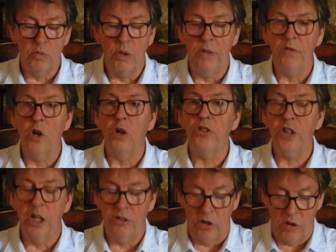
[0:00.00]
We've got to
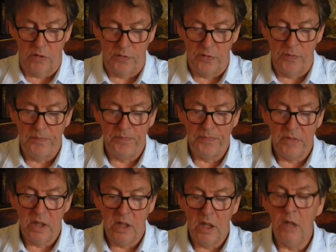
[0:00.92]
get off.
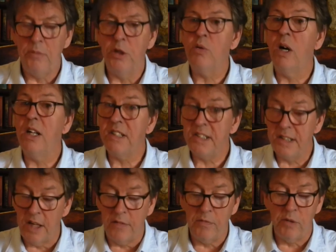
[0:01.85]
He'll be quite
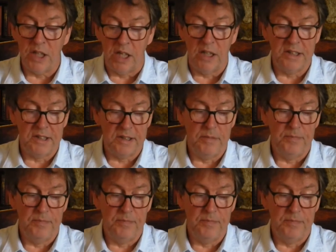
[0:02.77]
safe with us.